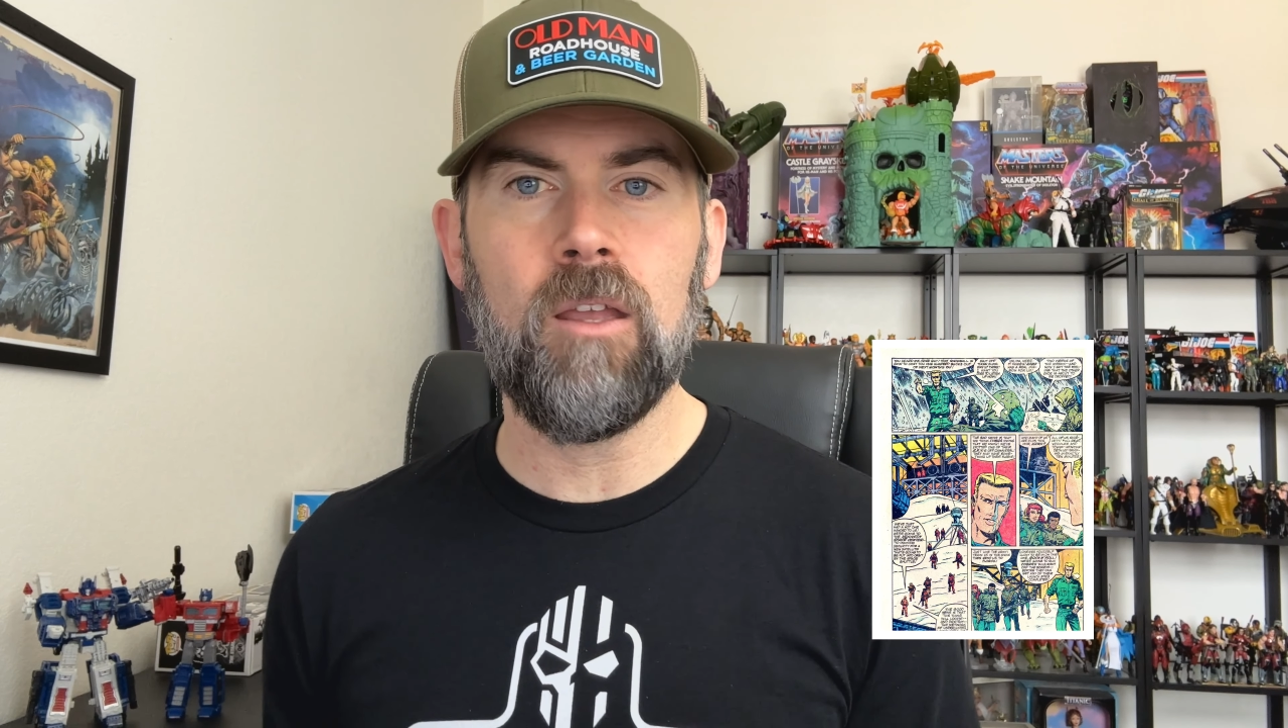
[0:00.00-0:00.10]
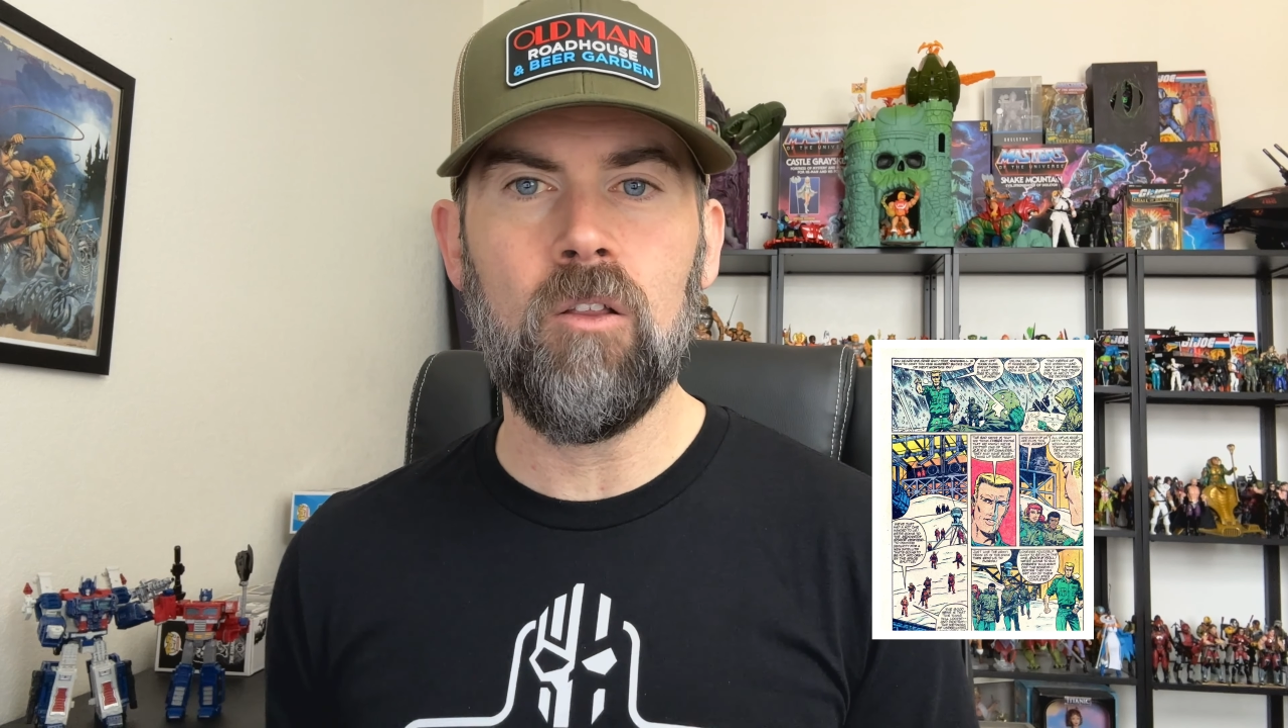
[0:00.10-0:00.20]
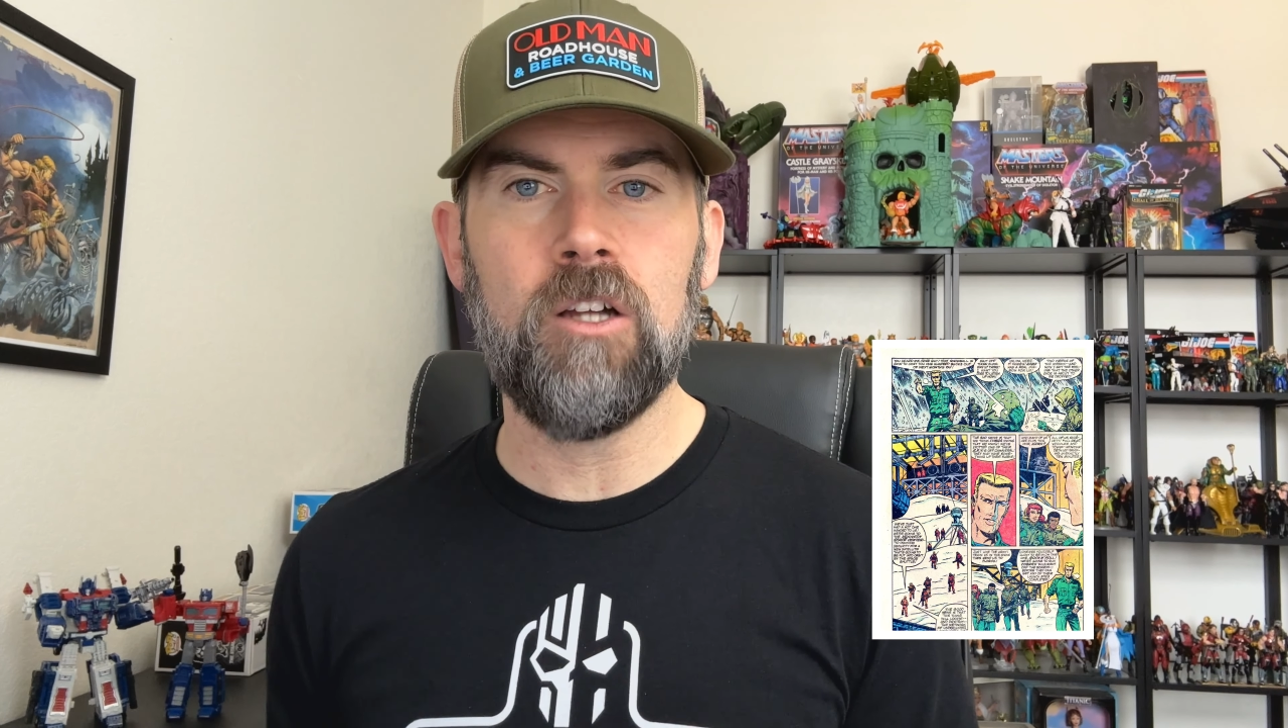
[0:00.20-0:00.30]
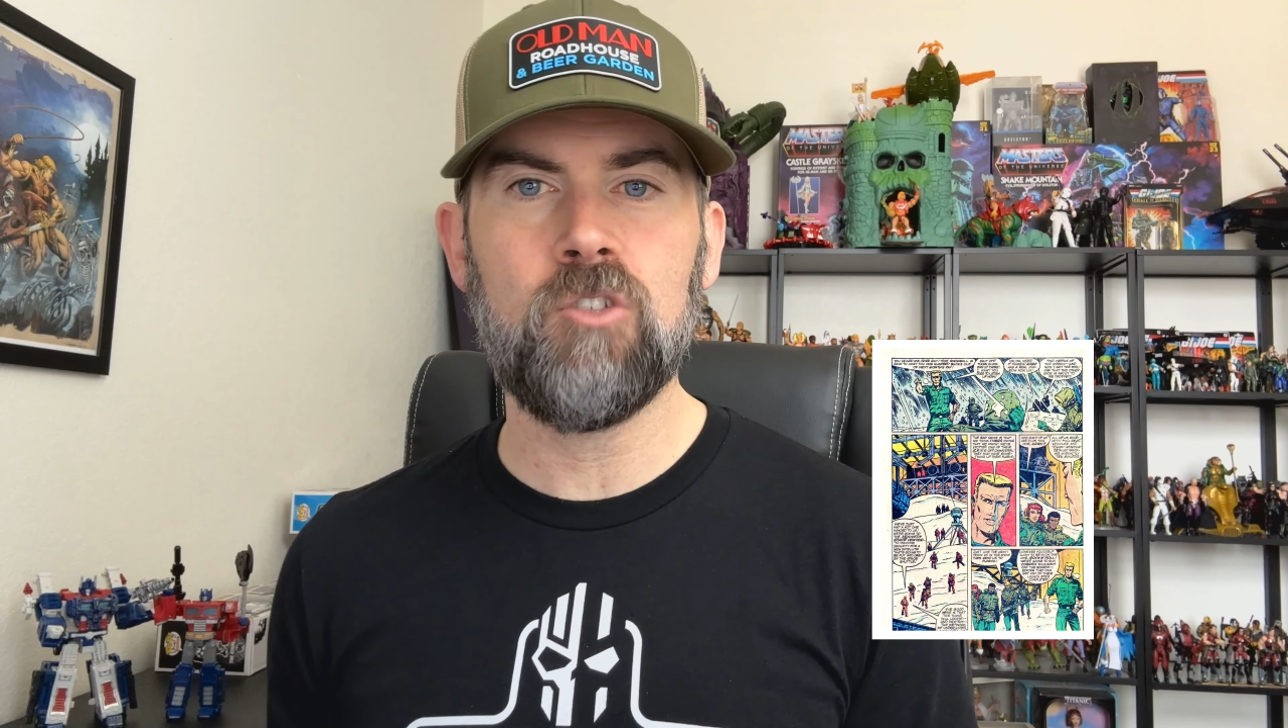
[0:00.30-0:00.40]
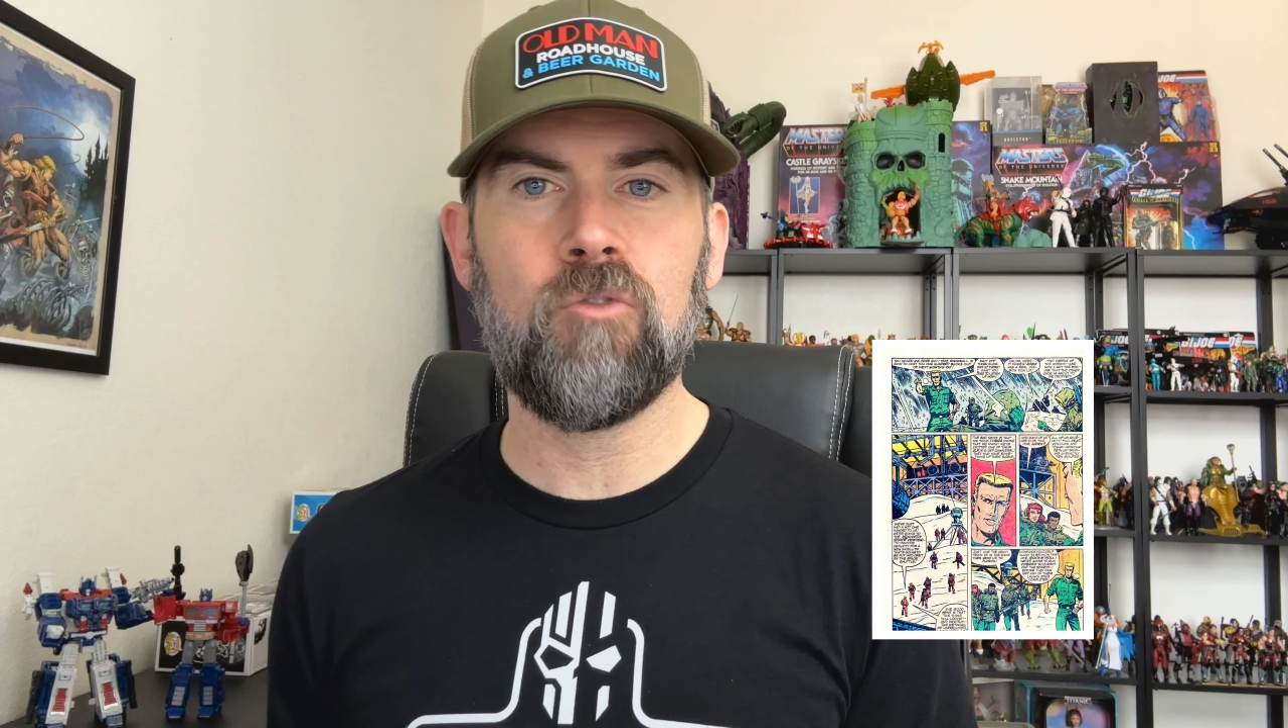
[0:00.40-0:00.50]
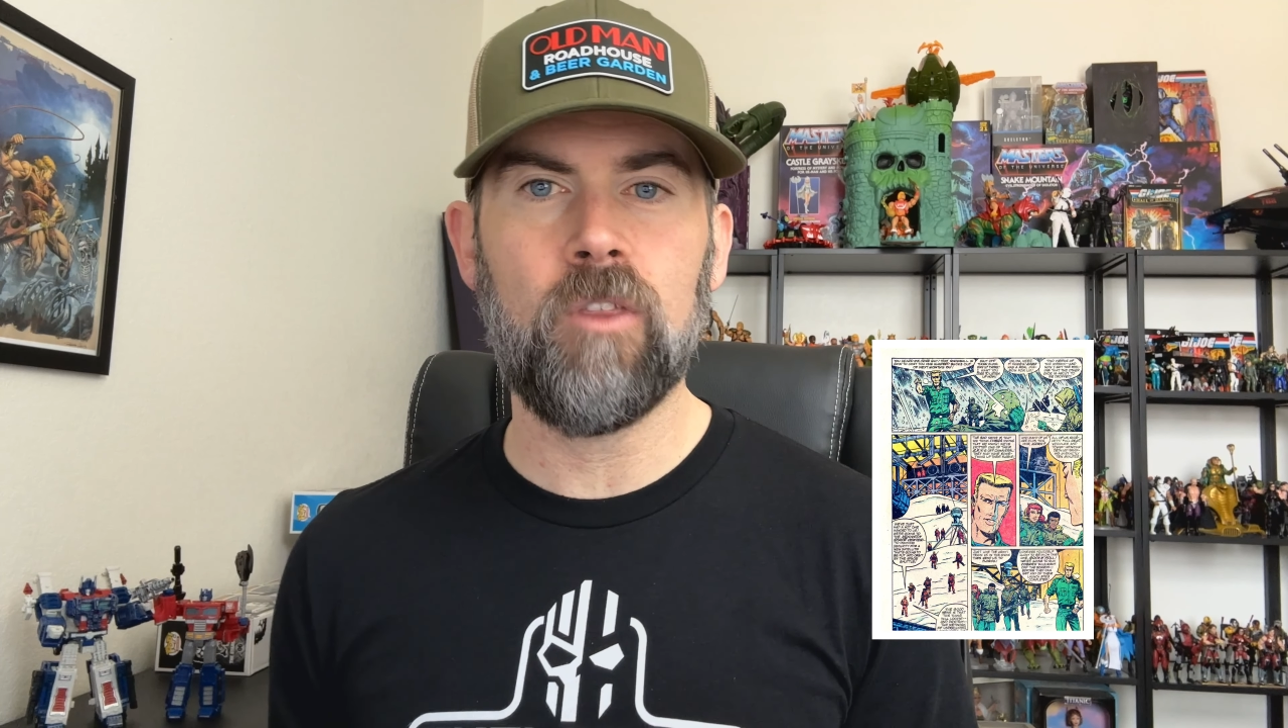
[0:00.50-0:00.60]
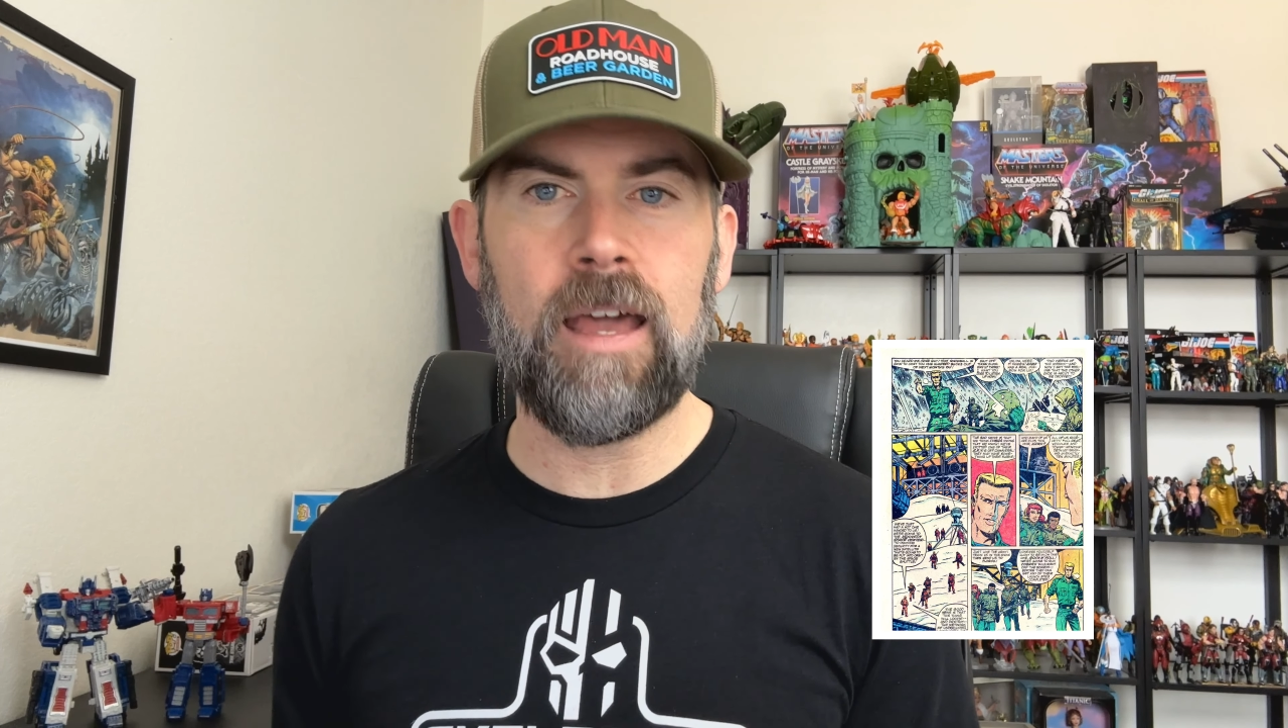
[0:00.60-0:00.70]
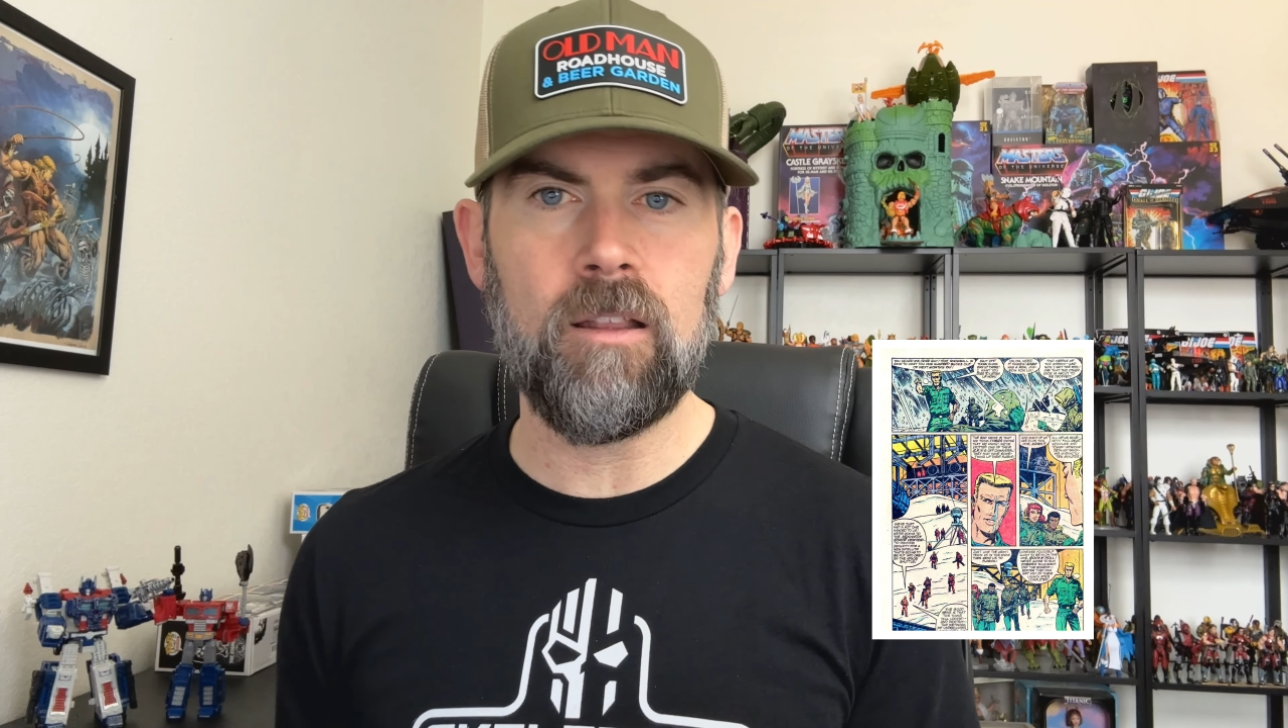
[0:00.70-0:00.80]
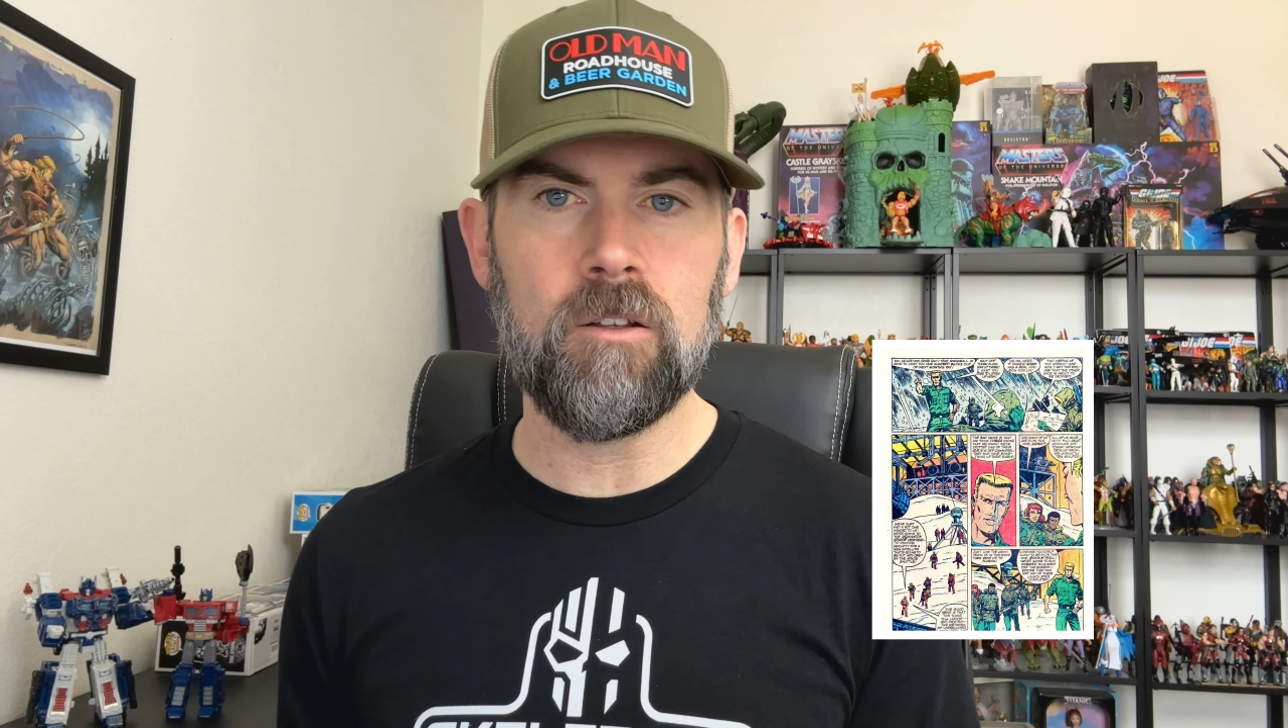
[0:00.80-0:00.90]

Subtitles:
Clutch, for that